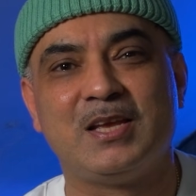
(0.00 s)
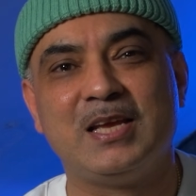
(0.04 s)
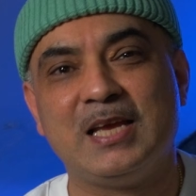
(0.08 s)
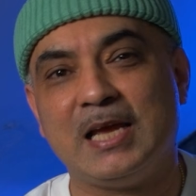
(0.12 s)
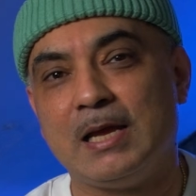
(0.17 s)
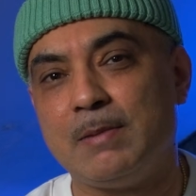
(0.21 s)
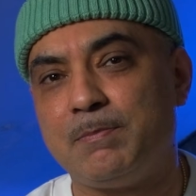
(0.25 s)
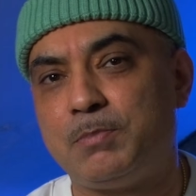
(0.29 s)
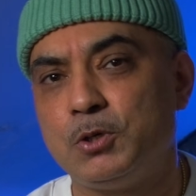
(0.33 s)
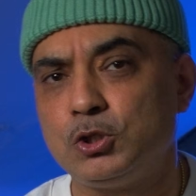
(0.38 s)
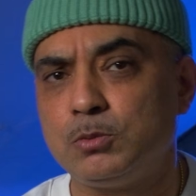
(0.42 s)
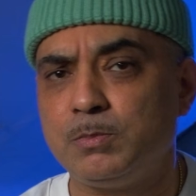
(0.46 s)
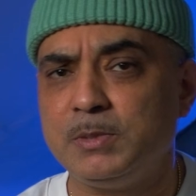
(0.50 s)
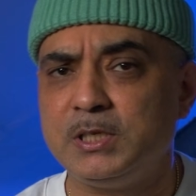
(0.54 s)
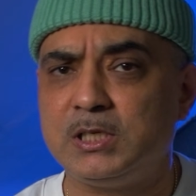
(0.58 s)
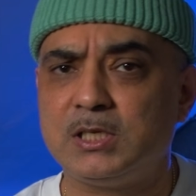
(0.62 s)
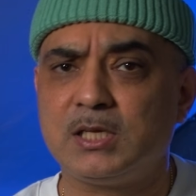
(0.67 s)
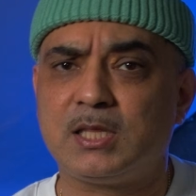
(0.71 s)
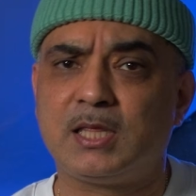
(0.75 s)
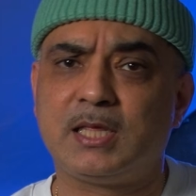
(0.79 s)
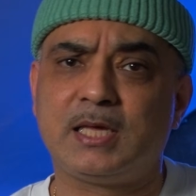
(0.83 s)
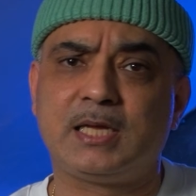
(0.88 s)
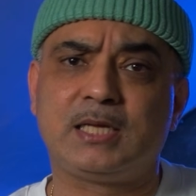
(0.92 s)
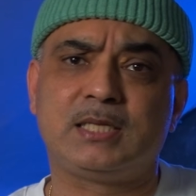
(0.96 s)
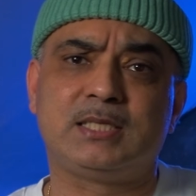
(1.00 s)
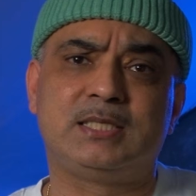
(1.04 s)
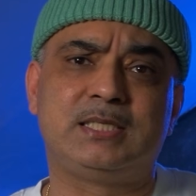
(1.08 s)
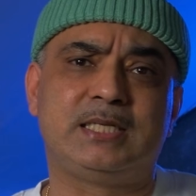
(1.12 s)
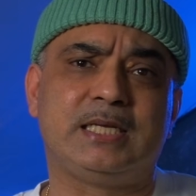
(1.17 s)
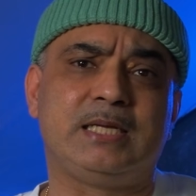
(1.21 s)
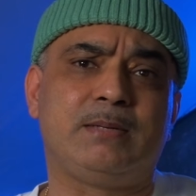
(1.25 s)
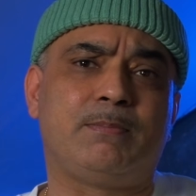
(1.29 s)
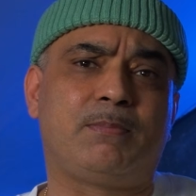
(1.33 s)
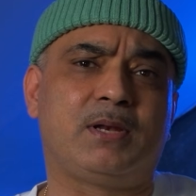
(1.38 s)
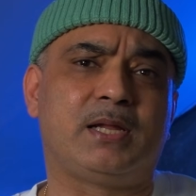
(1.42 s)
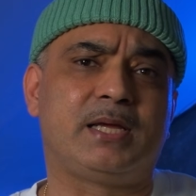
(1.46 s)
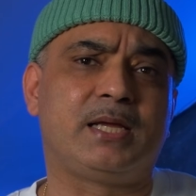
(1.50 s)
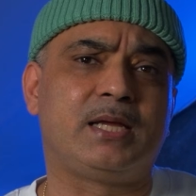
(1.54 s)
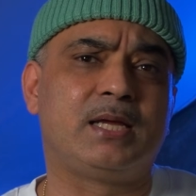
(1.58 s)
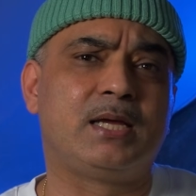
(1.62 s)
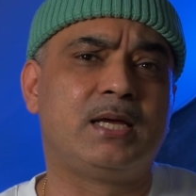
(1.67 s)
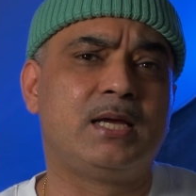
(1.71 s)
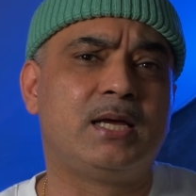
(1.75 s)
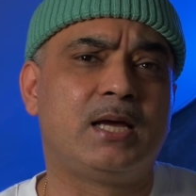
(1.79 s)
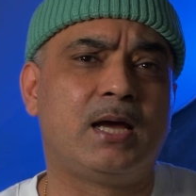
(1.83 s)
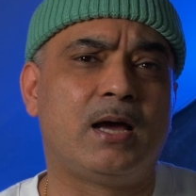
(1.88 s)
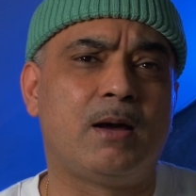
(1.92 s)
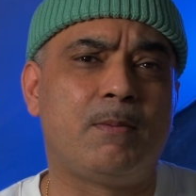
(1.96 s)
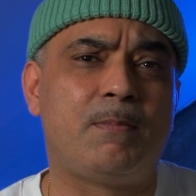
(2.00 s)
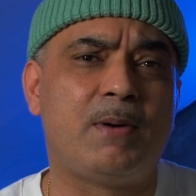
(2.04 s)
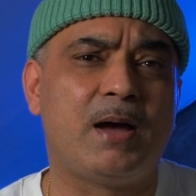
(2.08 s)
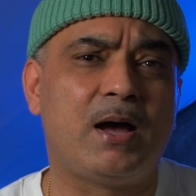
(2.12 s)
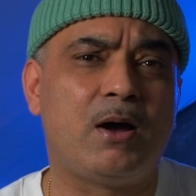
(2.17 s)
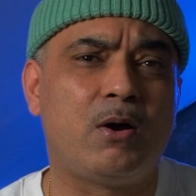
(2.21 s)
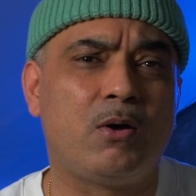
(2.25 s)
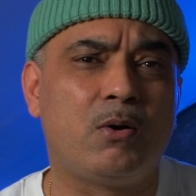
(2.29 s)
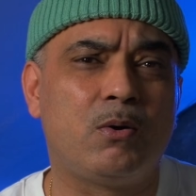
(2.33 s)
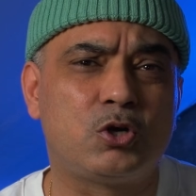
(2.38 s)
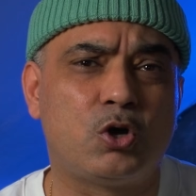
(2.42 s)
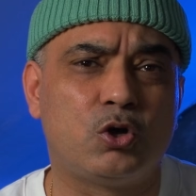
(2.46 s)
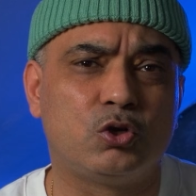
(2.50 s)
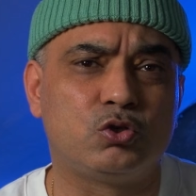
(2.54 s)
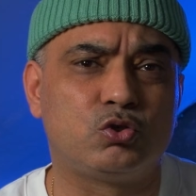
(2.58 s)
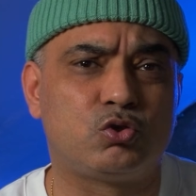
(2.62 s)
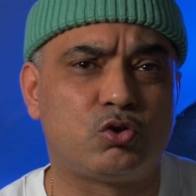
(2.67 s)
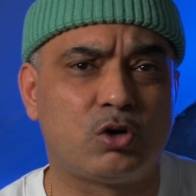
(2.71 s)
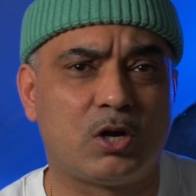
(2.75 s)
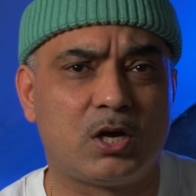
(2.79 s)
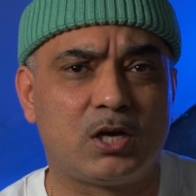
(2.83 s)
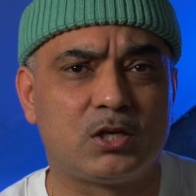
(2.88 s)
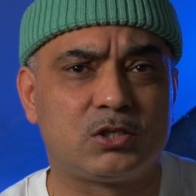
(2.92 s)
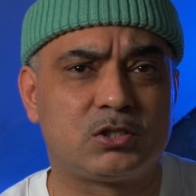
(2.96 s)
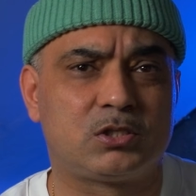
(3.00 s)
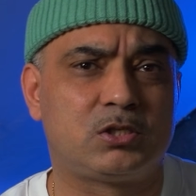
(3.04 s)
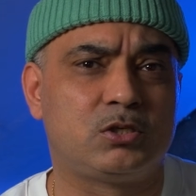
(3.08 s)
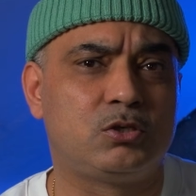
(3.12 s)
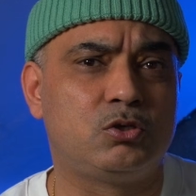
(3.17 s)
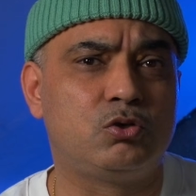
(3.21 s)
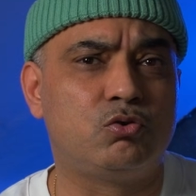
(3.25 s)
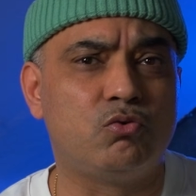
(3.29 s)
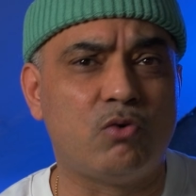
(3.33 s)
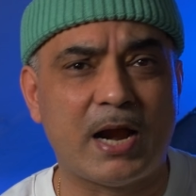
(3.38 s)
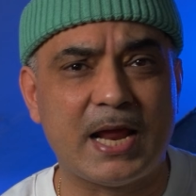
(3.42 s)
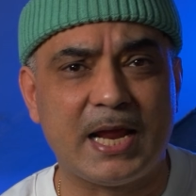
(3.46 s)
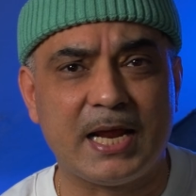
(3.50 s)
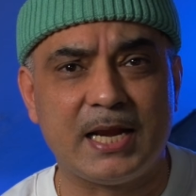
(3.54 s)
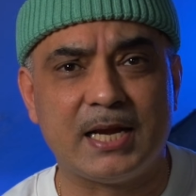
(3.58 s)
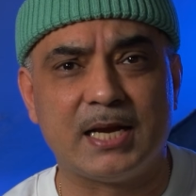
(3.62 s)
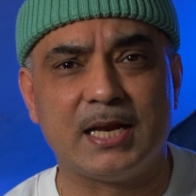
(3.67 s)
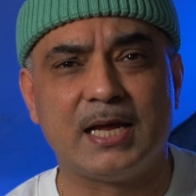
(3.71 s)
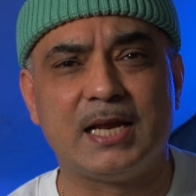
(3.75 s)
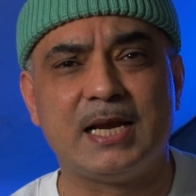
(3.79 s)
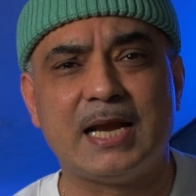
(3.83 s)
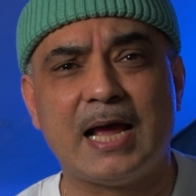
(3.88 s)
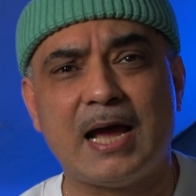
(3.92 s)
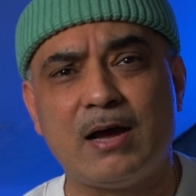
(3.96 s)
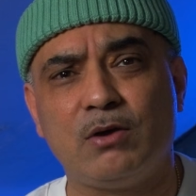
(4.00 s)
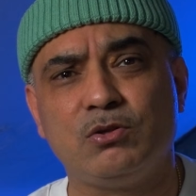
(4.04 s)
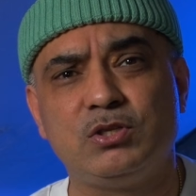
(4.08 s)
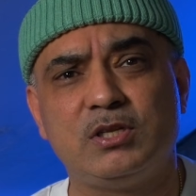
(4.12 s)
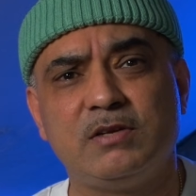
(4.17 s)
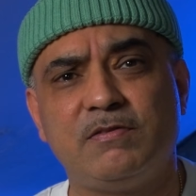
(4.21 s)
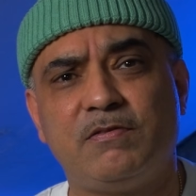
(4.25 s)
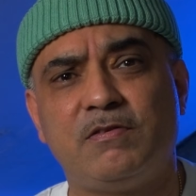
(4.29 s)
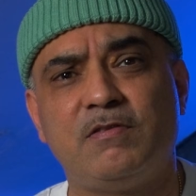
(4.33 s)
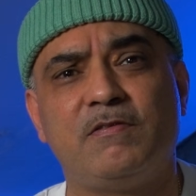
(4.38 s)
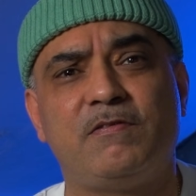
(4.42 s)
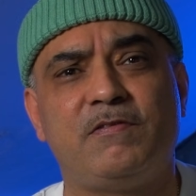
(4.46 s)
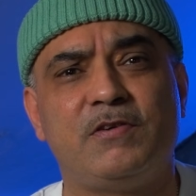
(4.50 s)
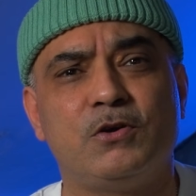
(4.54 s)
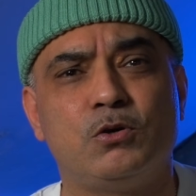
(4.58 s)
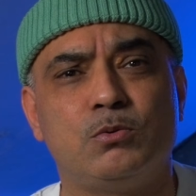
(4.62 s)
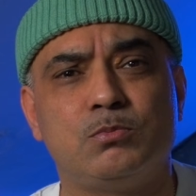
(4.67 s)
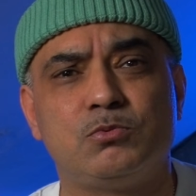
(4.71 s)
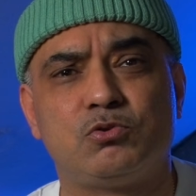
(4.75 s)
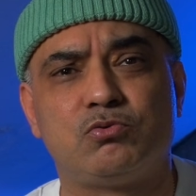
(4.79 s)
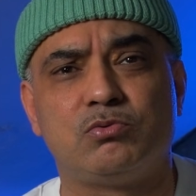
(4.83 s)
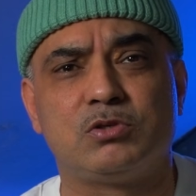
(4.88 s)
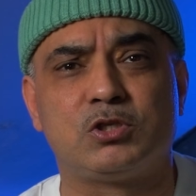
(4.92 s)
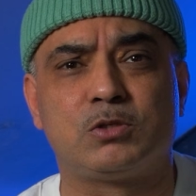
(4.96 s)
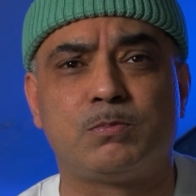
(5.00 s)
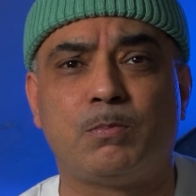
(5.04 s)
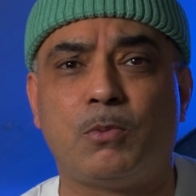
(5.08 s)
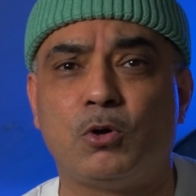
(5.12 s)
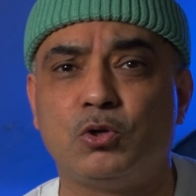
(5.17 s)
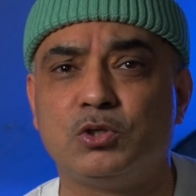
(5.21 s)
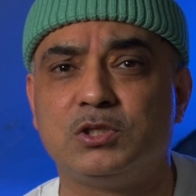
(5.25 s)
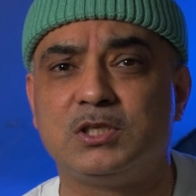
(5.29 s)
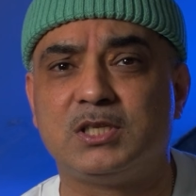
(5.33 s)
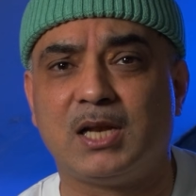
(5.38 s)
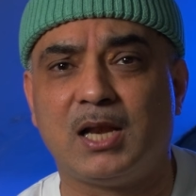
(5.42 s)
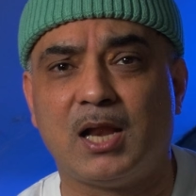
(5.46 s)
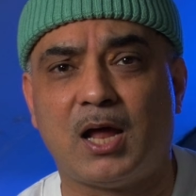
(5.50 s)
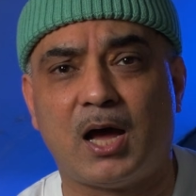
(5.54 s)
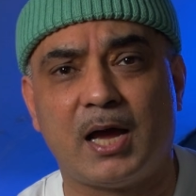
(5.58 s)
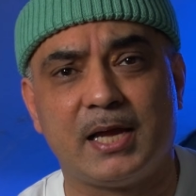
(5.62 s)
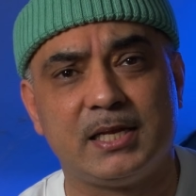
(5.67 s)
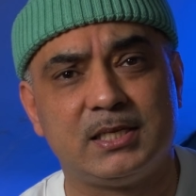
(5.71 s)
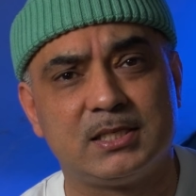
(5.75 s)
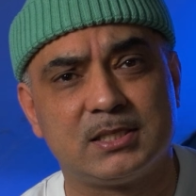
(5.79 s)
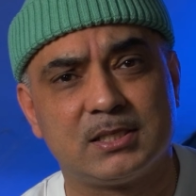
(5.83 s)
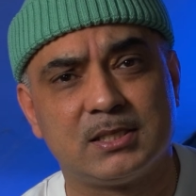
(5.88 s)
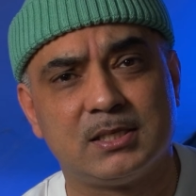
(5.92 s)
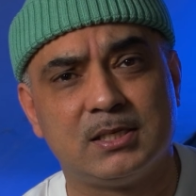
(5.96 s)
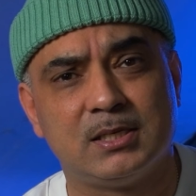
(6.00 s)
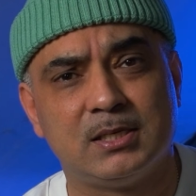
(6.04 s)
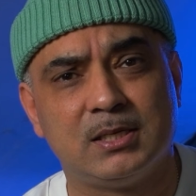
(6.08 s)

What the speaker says: It pushed me to think deeply about contrast, grain, and how different films respond to light.